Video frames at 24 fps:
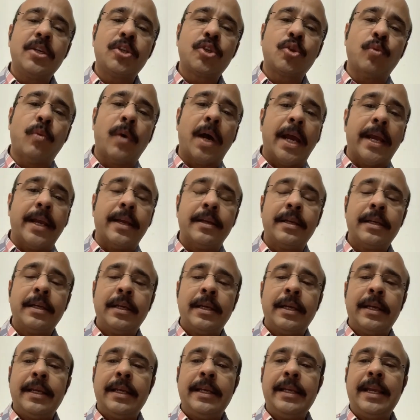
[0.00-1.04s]
why
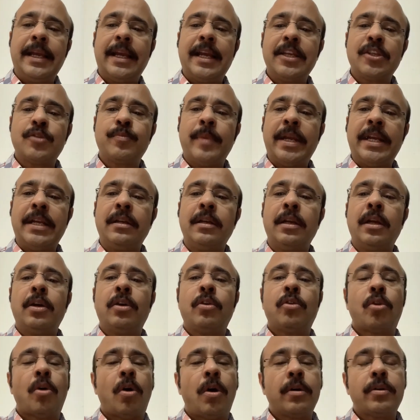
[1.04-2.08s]
he has been
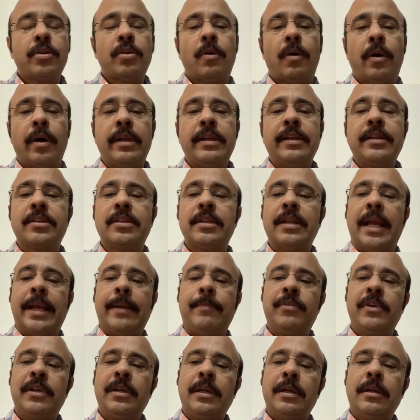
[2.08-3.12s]
wronged all his life.
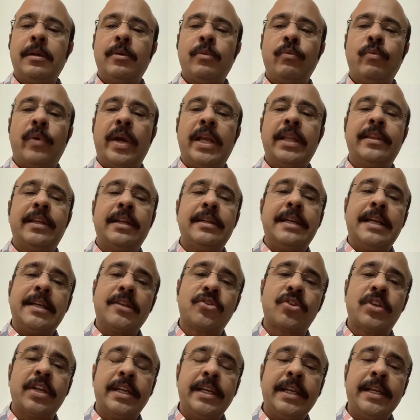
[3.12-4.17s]
While the
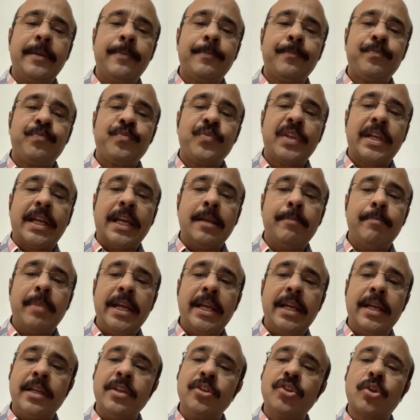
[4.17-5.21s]
destiny can be
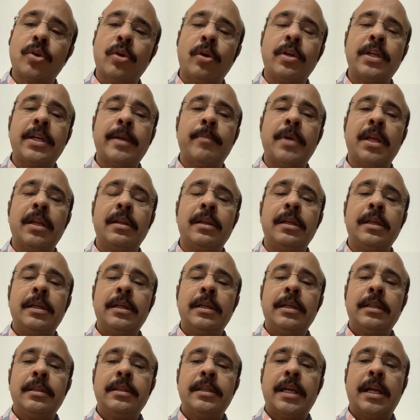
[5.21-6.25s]
inscrutable,
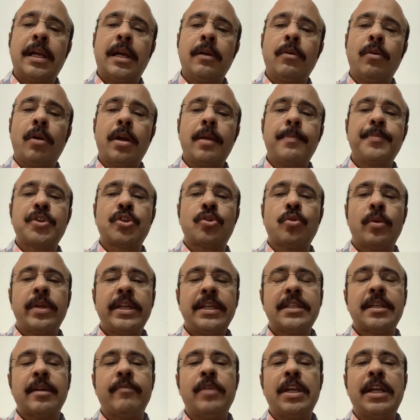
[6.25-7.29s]
there are a lot of
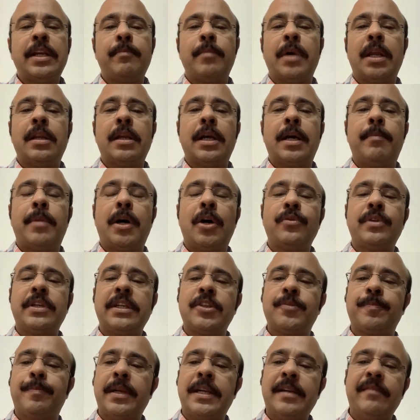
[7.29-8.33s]
stories available about
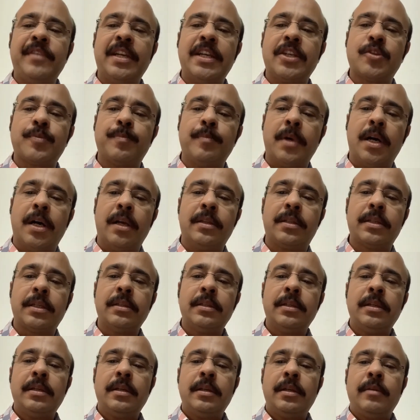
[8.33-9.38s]
his previous birth,
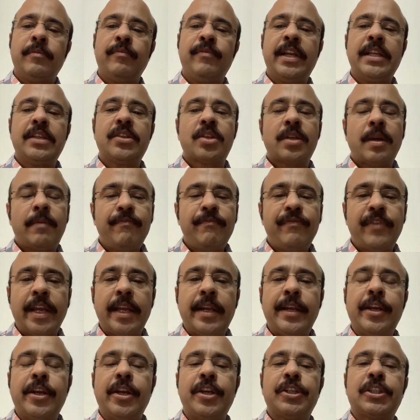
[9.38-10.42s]
with some
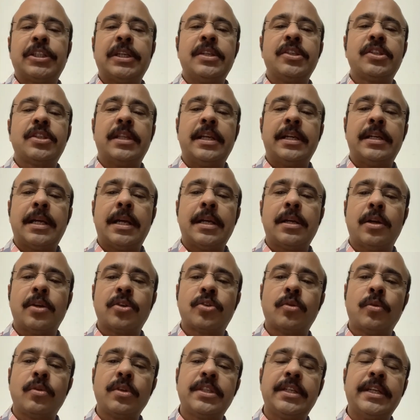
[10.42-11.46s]
variations that are
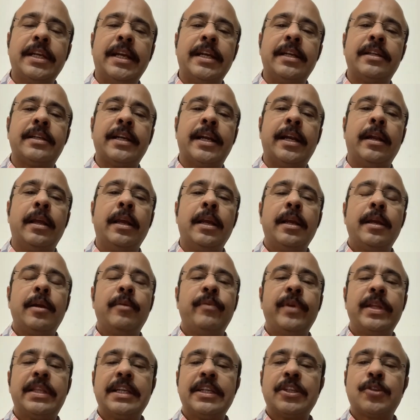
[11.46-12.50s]
associated
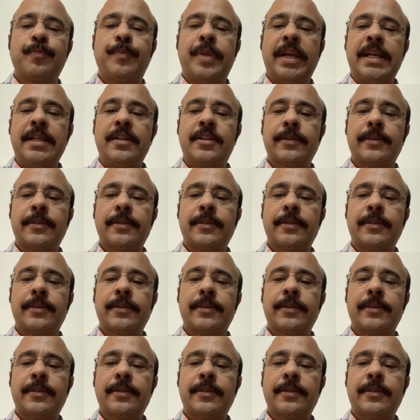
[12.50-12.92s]
with his fate.